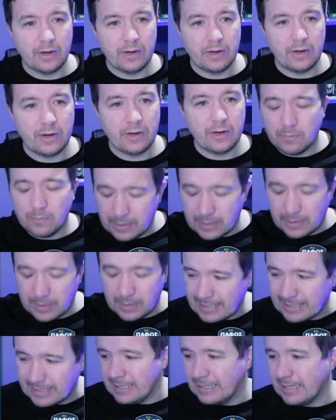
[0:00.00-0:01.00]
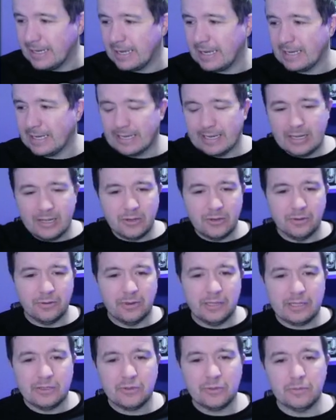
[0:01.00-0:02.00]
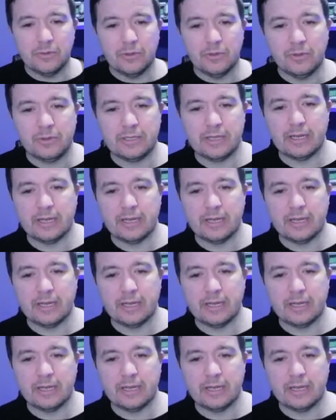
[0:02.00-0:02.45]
Eh? Get in there, you little beauty.